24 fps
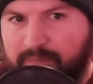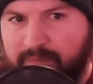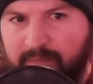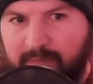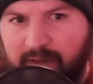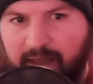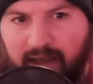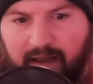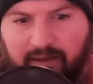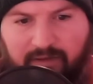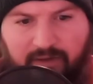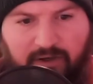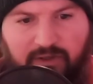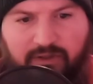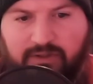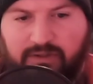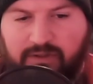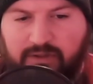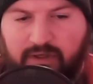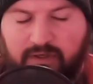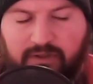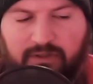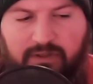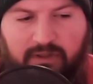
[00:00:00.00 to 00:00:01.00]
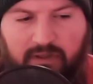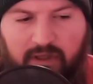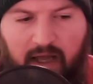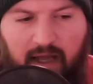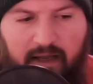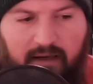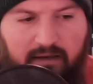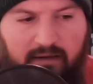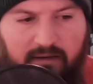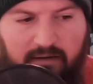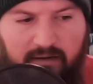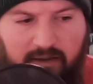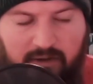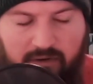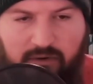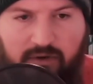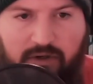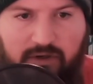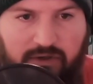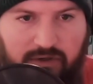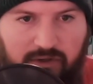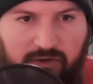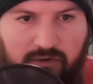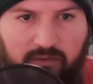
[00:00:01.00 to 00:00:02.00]
Yeah, there's a lot that you
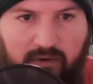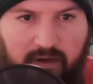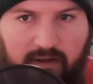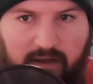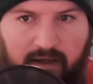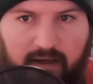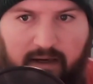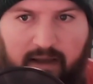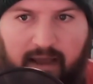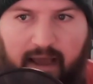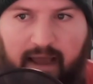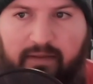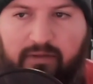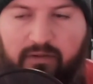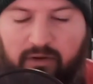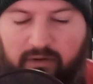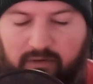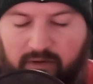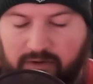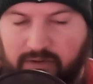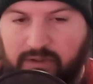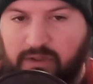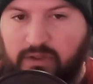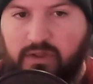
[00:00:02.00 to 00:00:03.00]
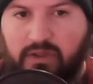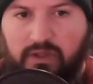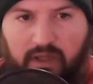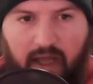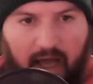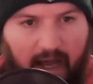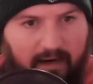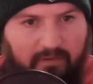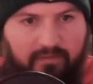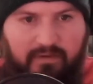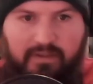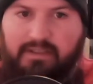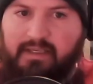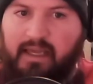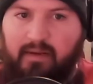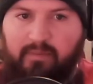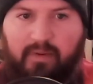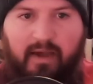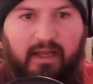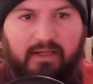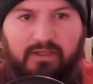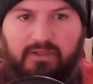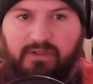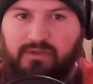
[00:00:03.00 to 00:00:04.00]
can do with it, and there's a lot of
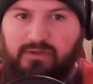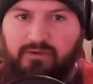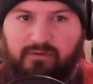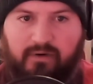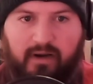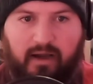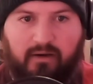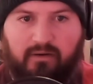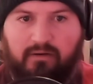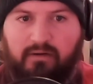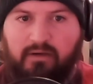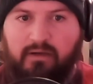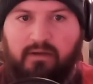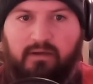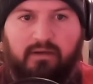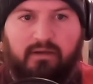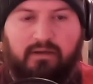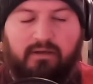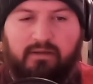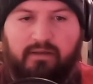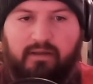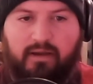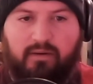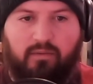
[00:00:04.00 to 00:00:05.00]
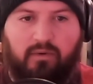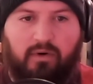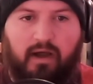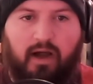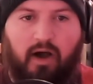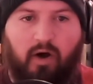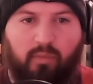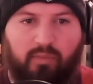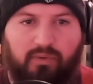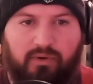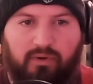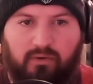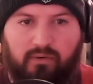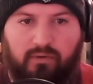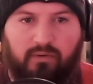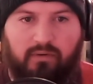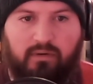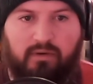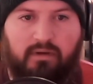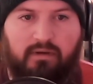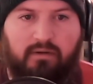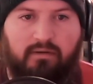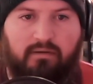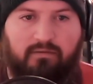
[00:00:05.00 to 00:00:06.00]
escape hatches throughout that will help
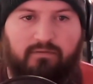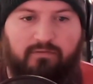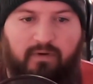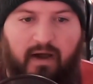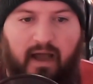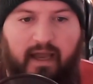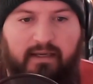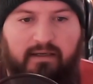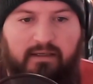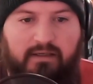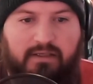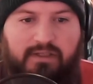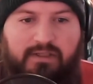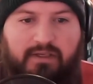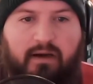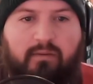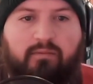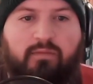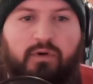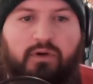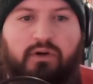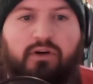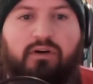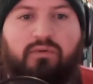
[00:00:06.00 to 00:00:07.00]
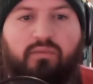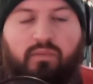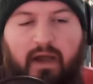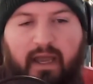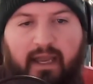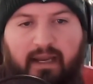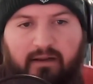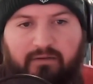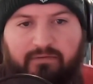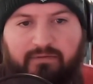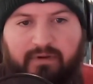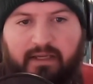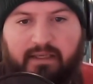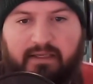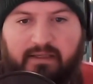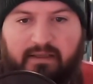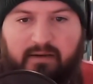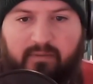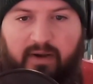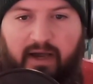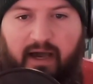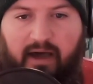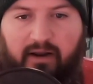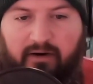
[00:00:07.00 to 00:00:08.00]
you find some good way to fit it to
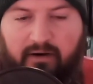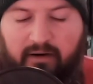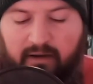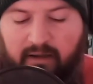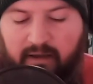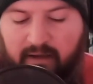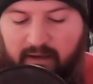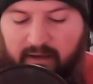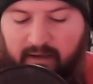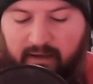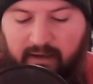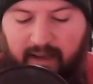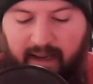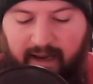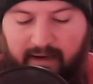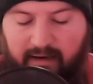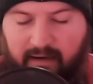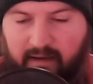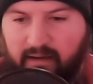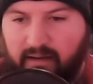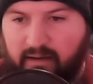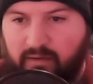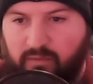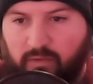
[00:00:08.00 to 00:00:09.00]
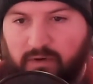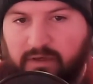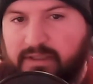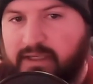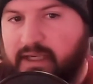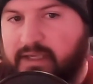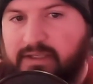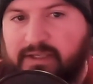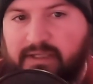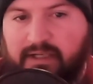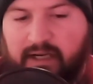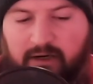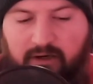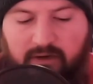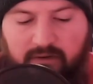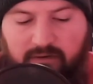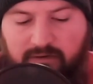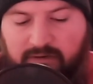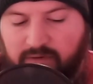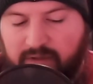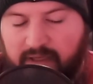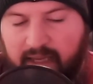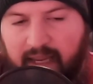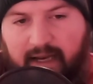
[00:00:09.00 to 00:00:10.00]
the pattern. And worst case scenario
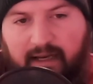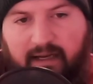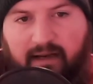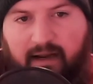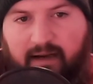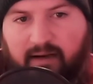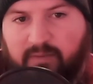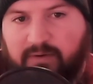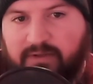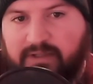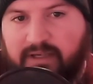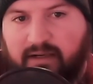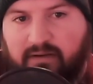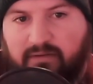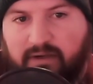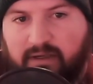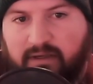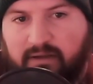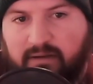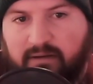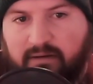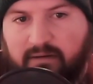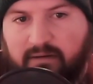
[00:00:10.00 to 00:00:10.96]
is only 80-90% of it.